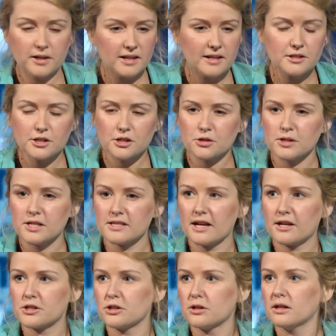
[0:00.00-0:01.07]
industry
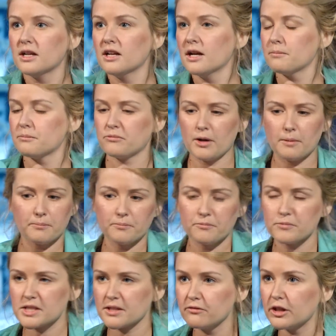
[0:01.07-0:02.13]
sector, from
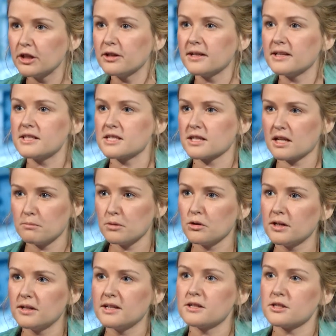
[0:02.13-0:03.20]
civilians and
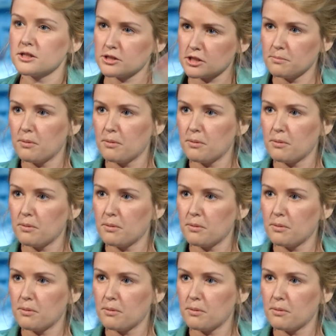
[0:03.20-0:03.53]
communities to